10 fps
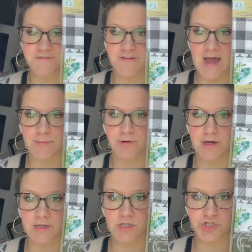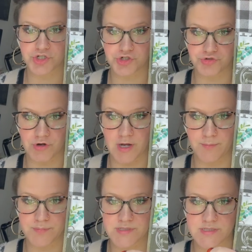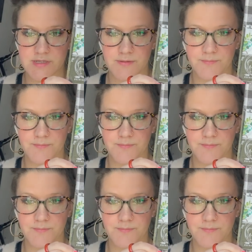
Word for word: fabric strips.